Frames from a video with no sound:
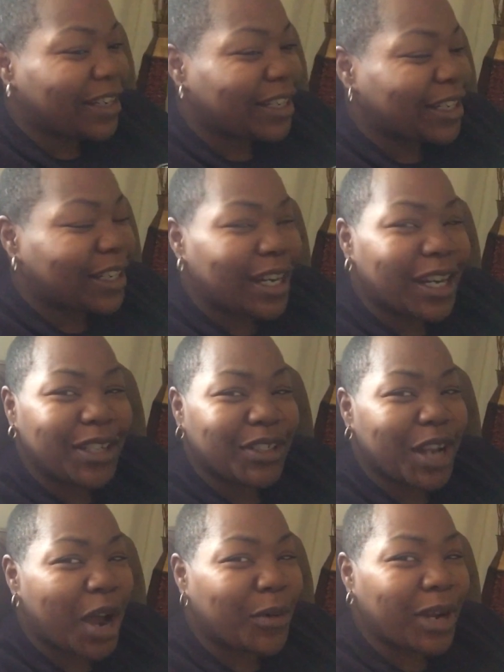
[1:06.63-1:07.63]
need it in their
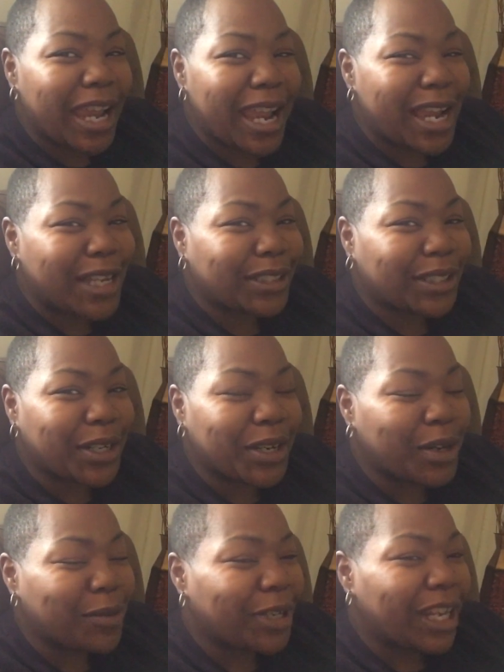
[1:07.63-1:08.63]
shower and
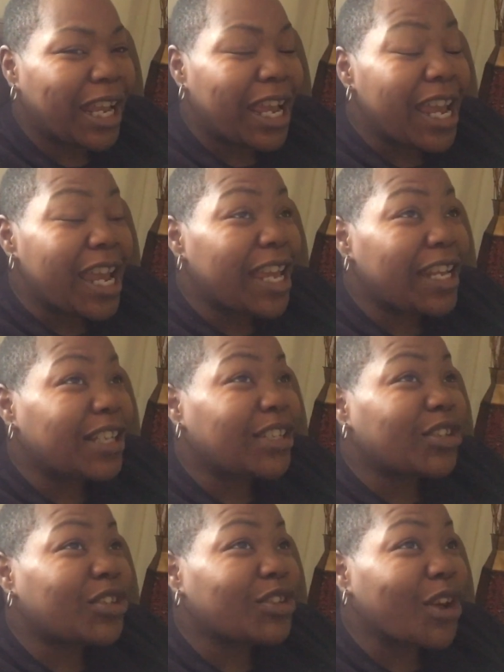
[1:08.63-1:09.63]
tub. And it's
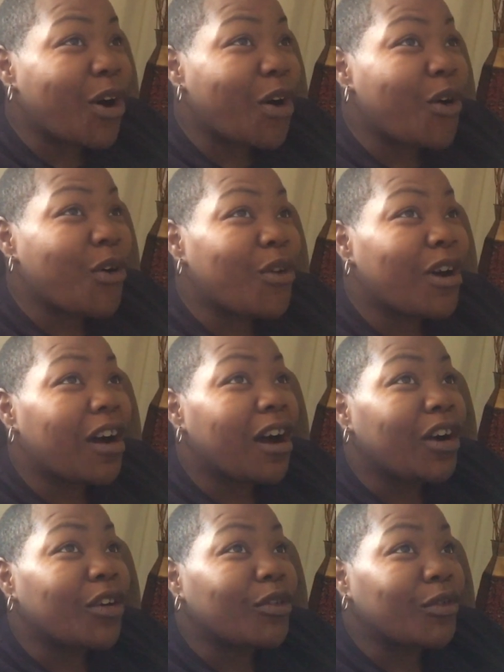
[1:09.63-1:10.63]
so
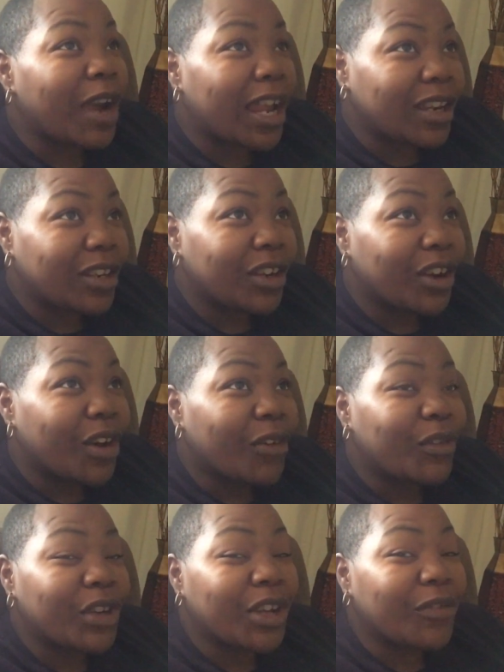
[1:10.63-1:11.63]
great
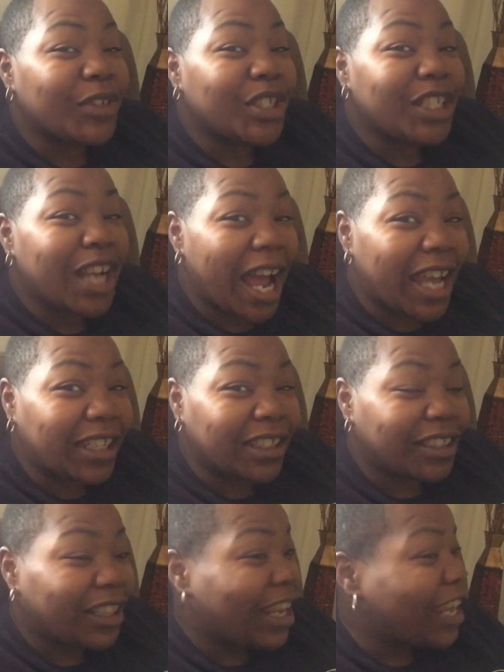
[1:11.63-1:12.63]
for your
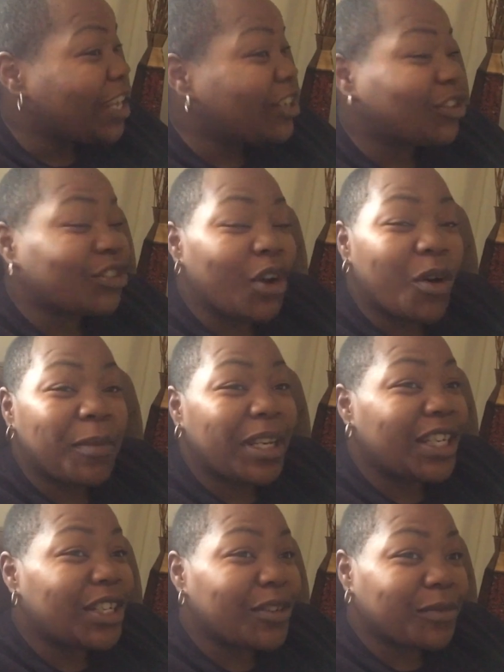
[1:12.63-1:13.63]
vagina in so
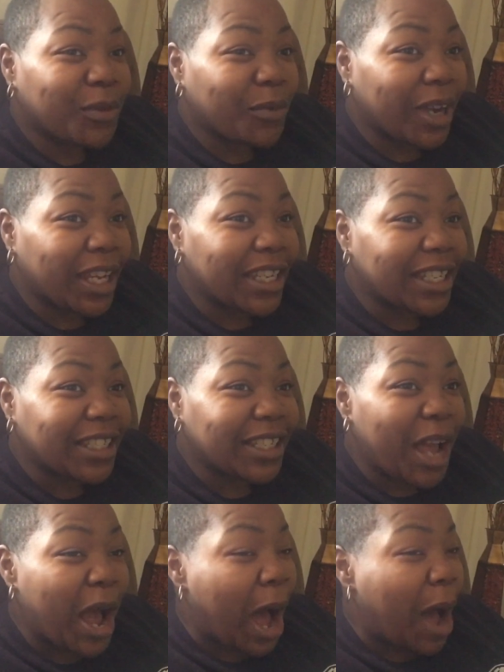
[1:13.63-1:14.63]
many different ways.
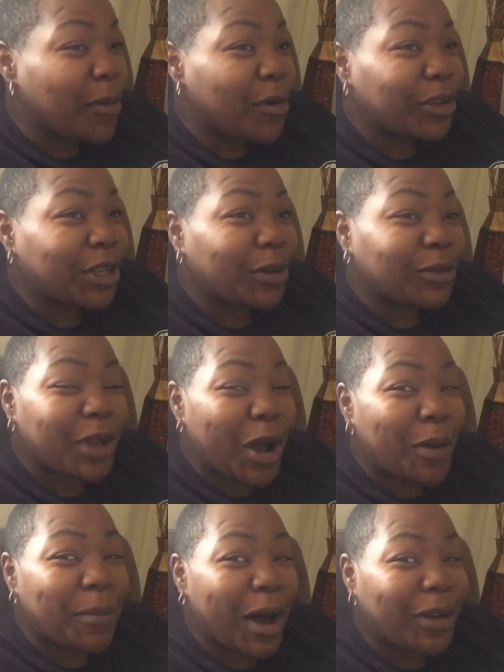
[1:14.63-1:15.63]
I'm only going to
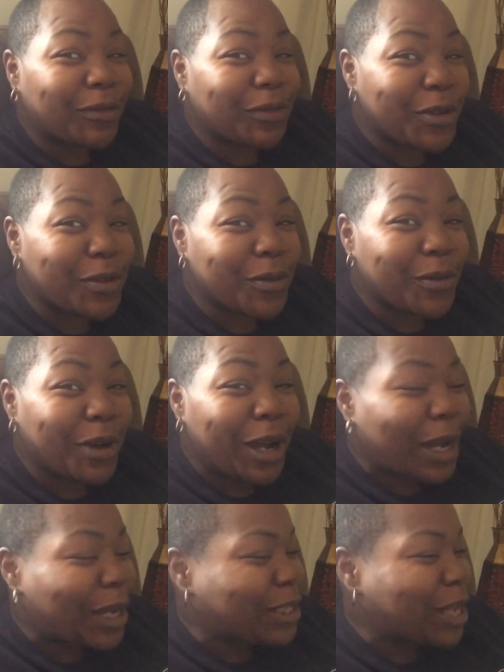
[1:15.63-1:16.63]
talk about a few
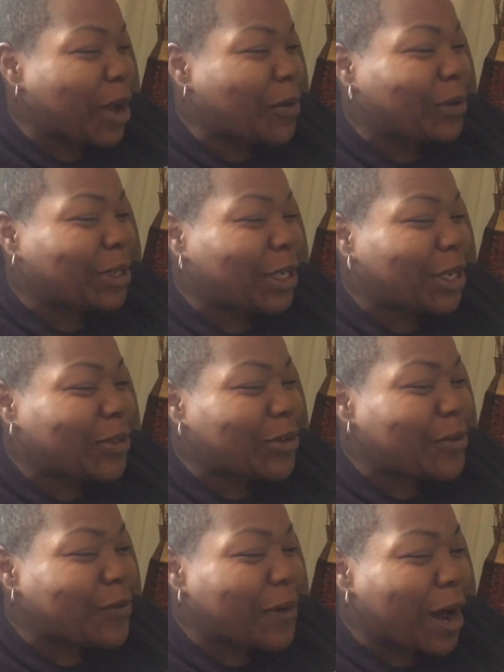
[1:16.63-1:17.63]
because I don't want to get
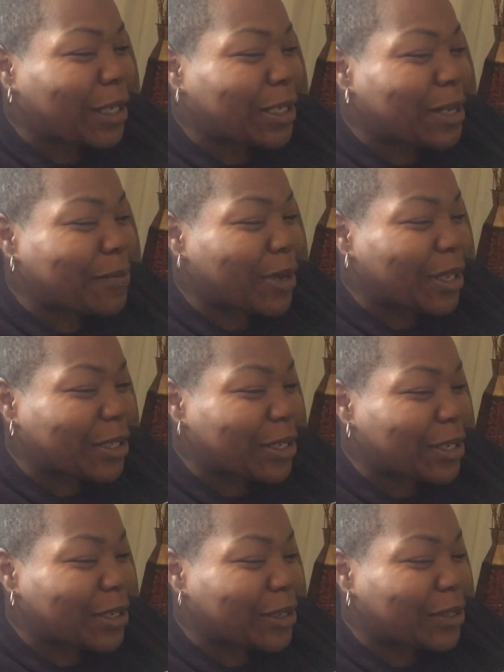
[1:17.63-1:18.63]
too far deep into
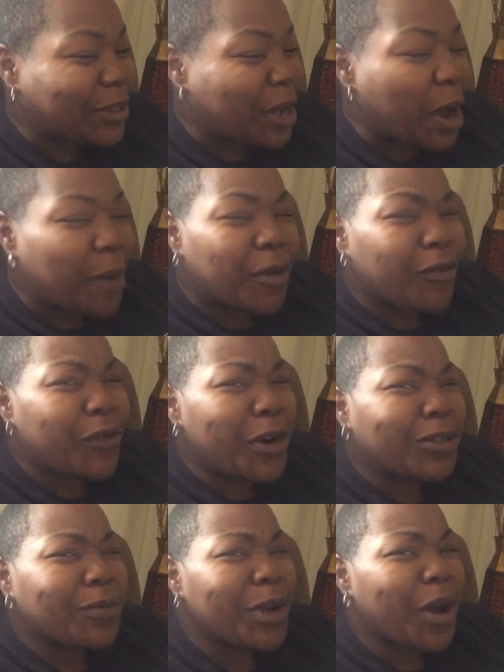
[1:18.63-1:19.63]
this. But
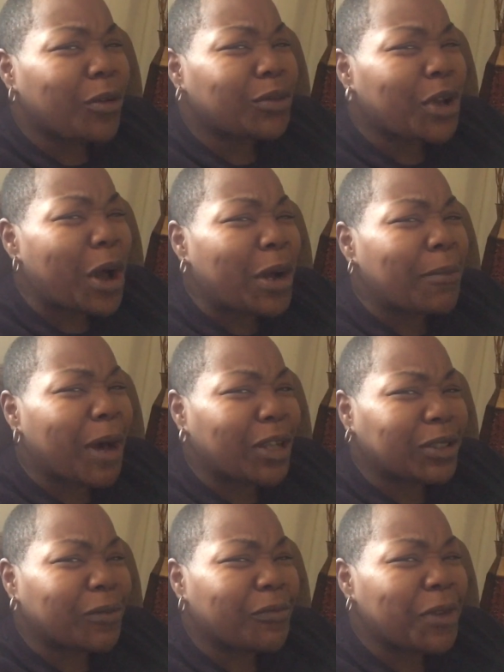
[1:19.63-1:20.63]
first, we're going to talk about
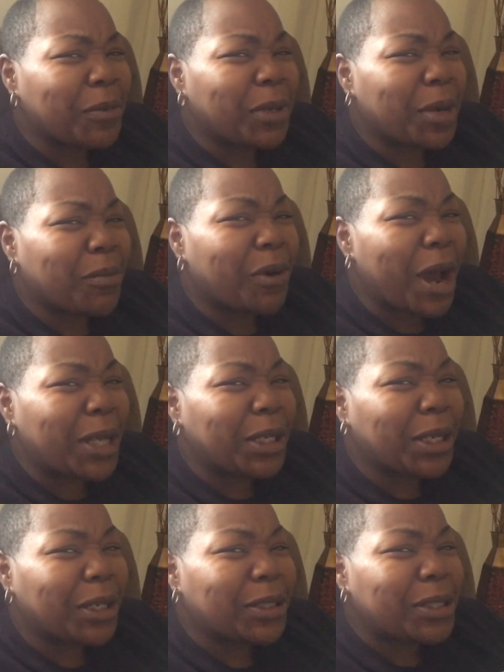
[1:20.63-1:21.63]
some feminine
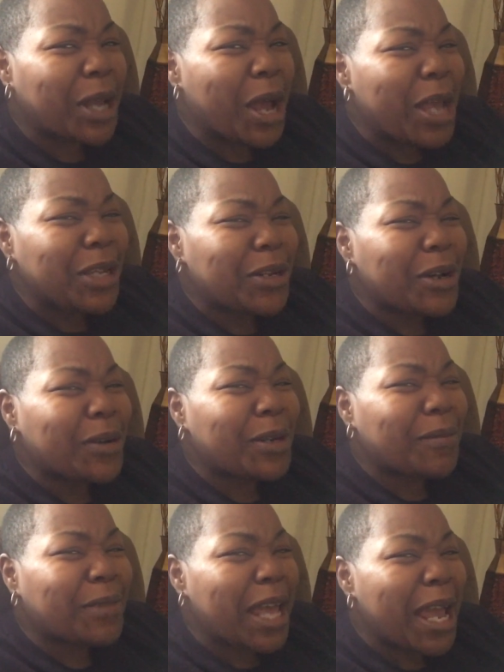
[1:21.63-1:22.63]
products. You know,
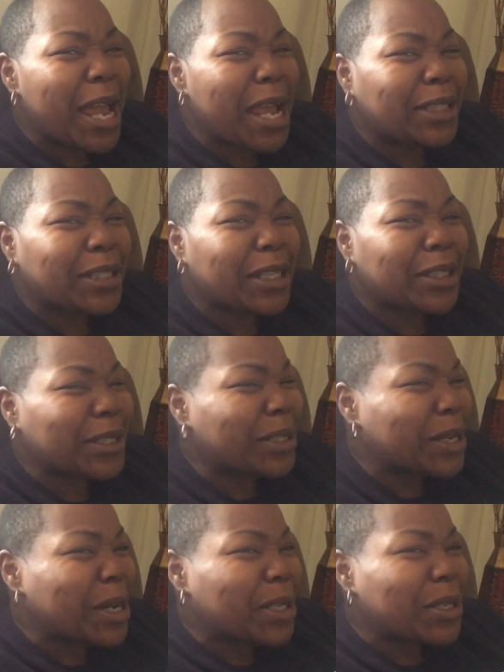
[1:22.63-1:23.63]
them things that the,
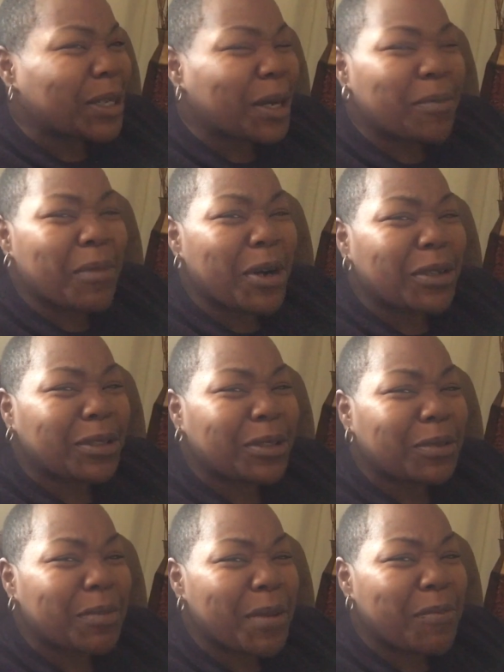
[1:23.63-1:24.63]
the
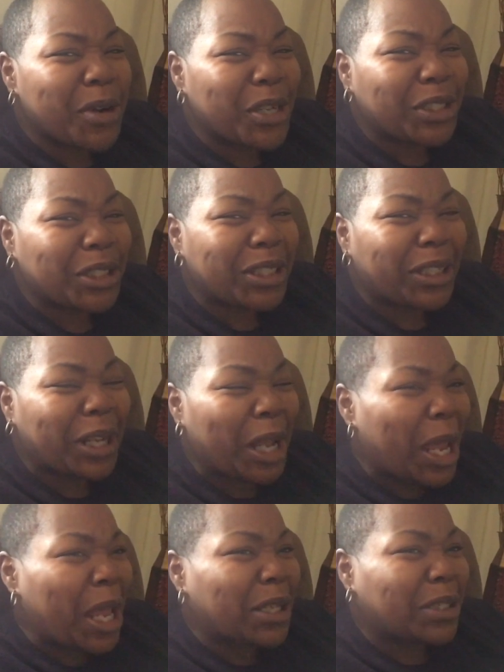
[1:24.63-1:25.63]
commercials be pushing
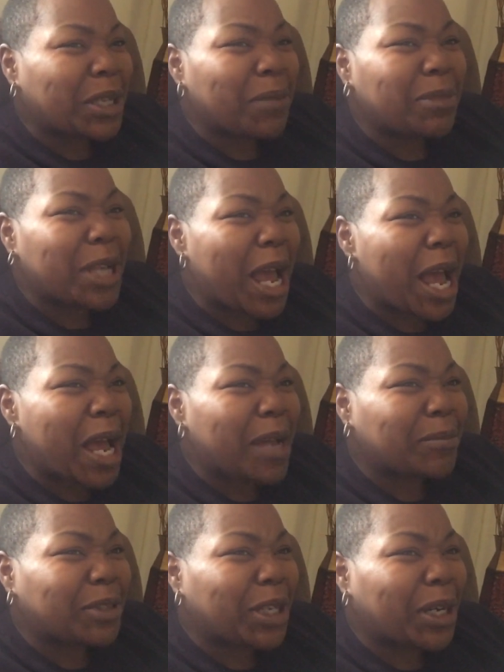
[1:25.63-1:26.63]
and
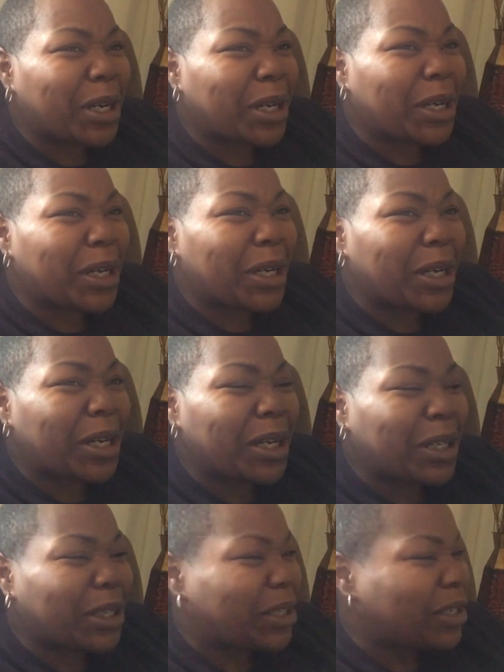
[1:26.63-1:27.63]
sometimes uh,
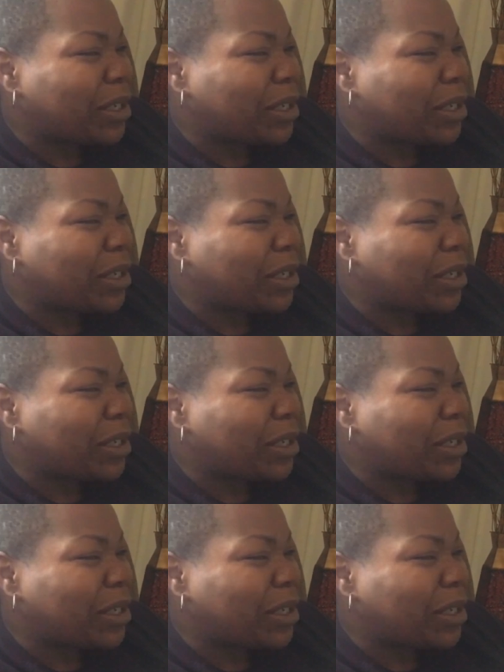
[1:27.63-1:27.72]
uh,